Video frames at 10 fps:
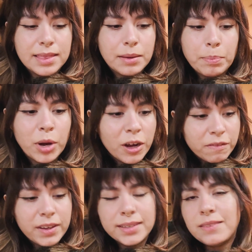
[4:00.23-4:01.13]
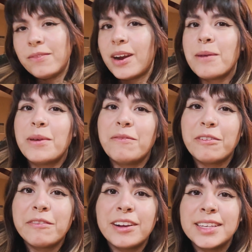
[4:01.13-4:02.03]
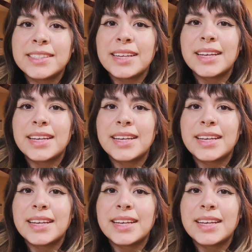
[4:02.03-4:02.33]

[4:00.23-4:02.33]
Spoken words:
the perfect environment for fungus